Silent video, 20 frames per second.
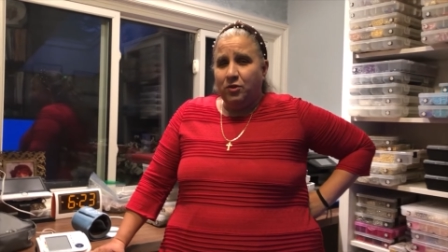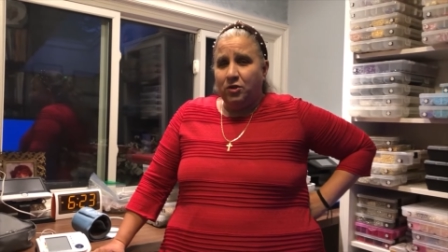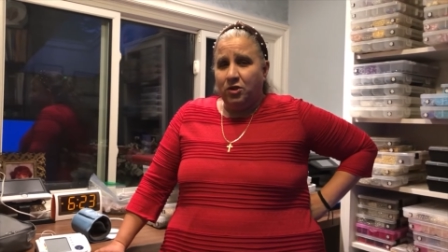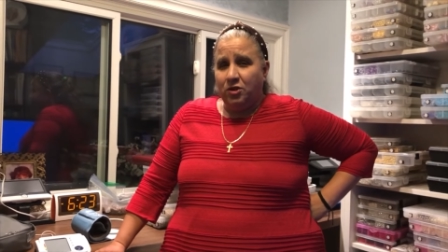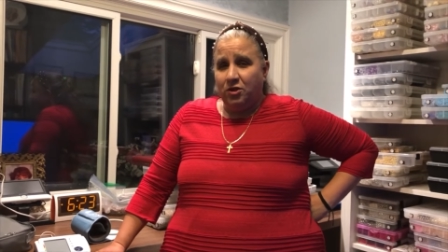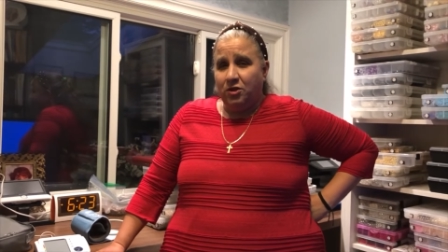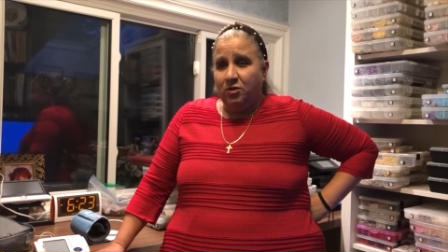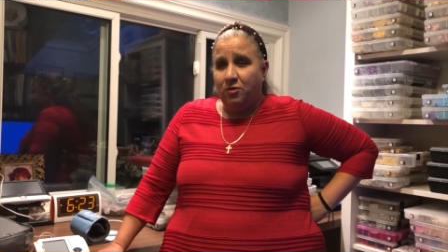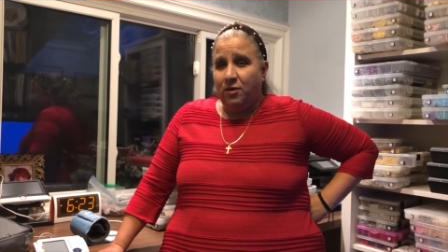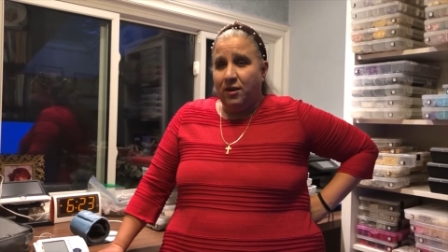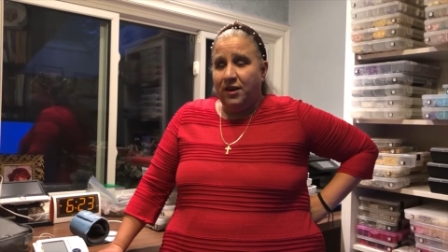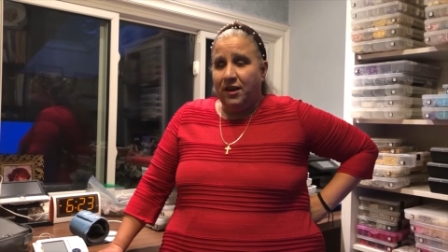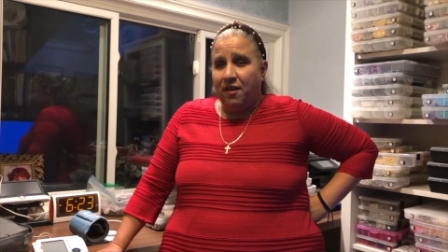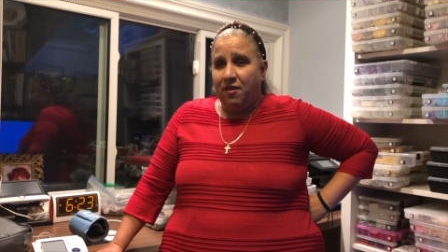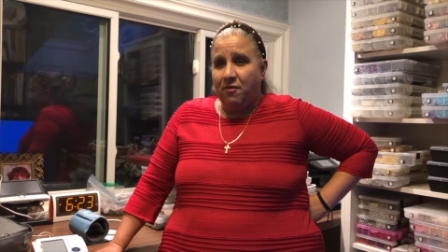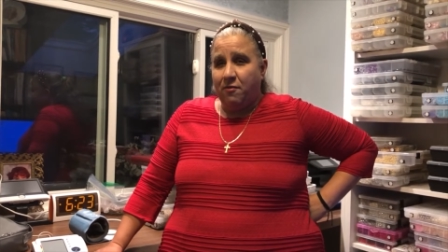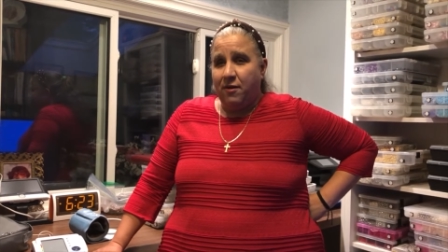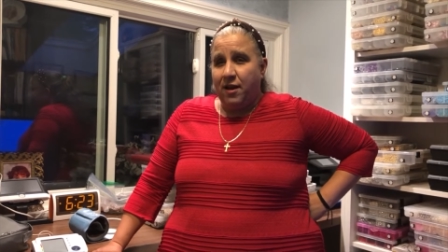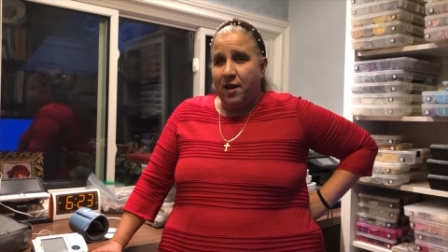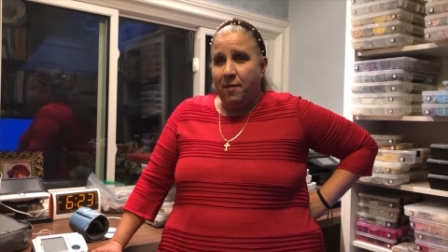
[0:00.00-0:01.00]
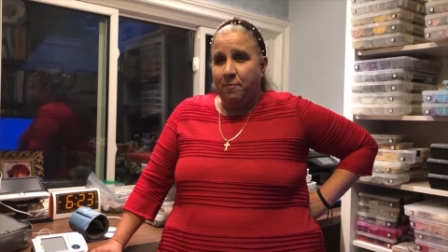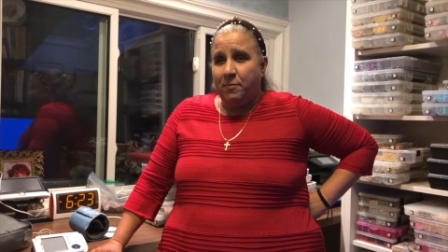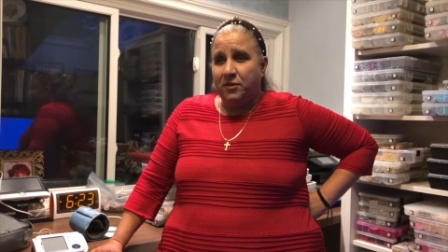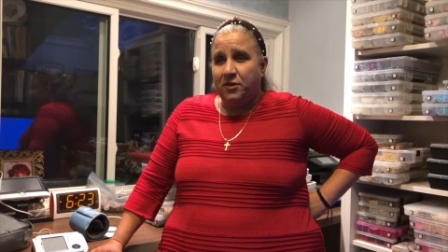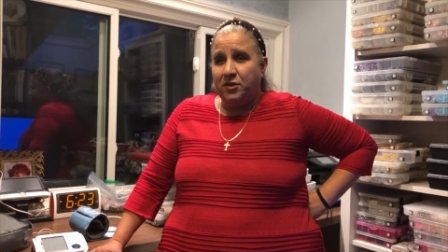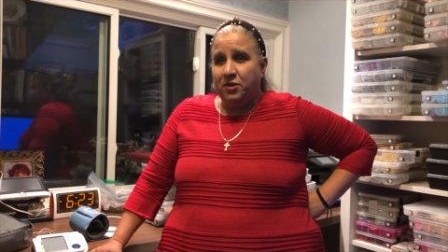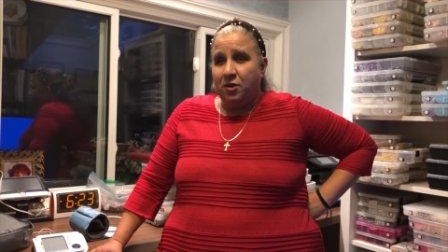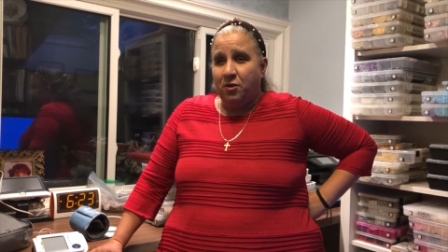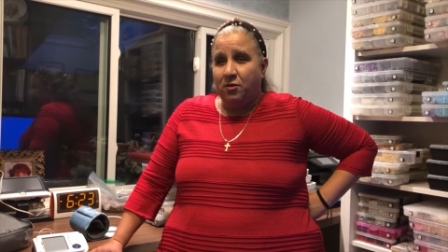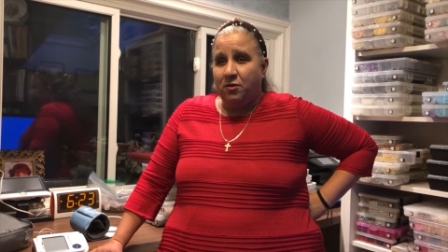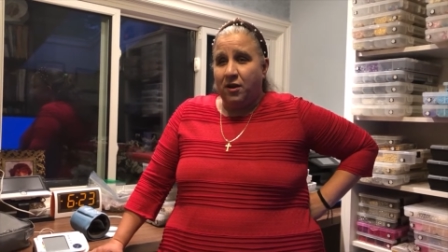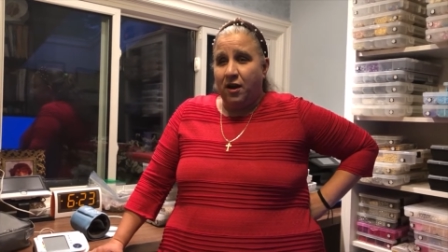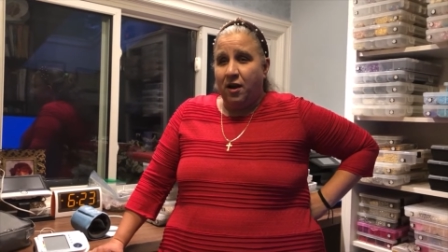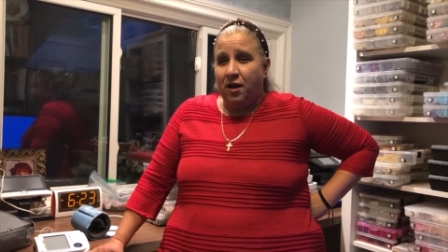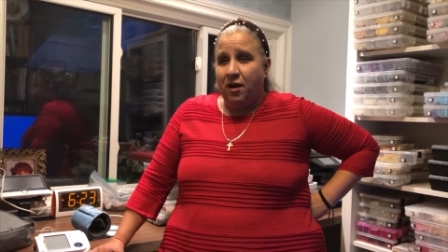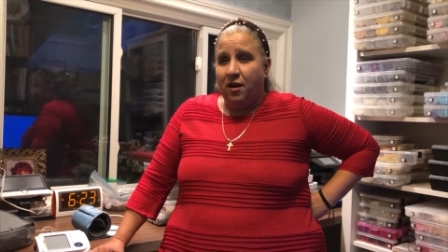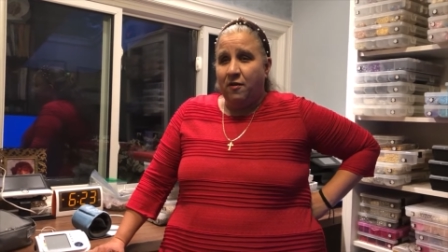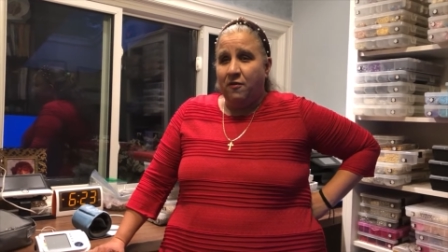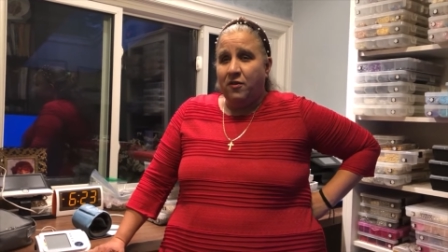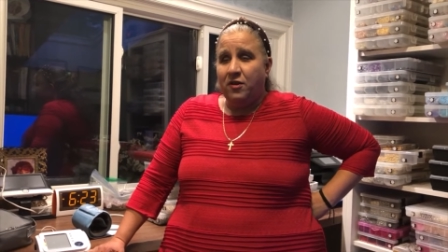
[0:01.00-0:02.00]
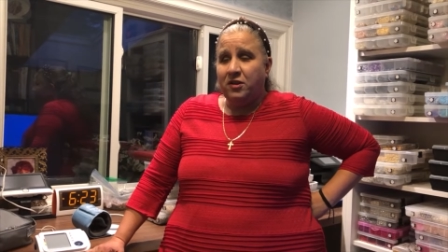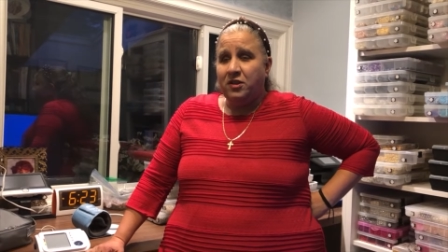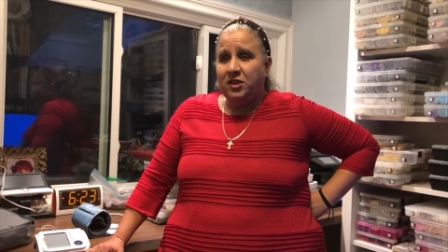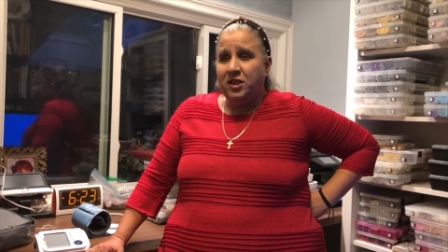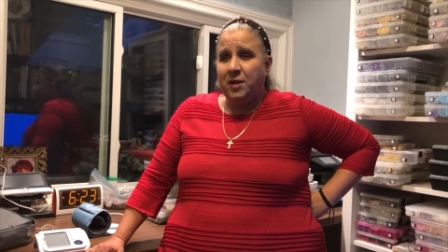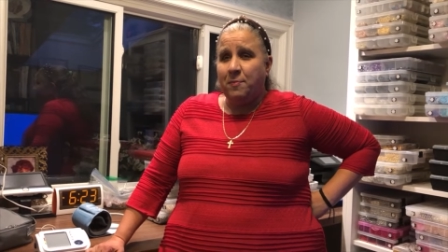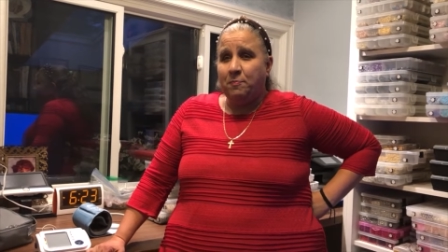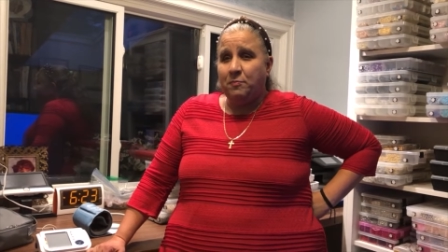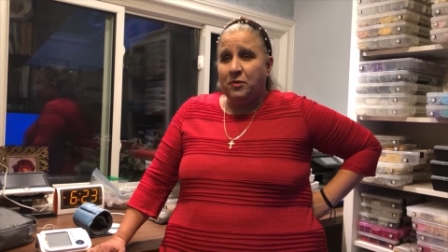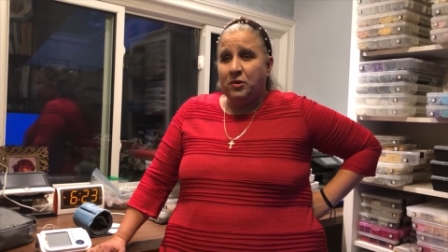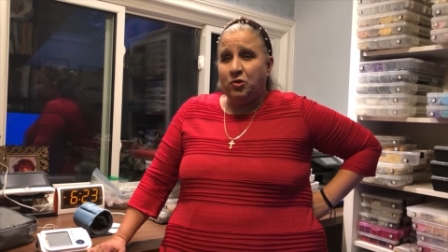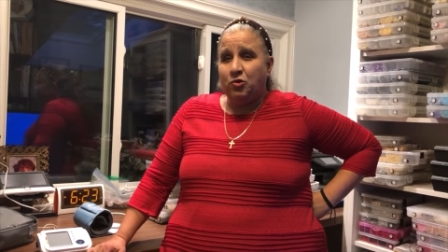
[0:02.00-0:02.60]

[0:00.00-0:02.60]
to another episode of Tips,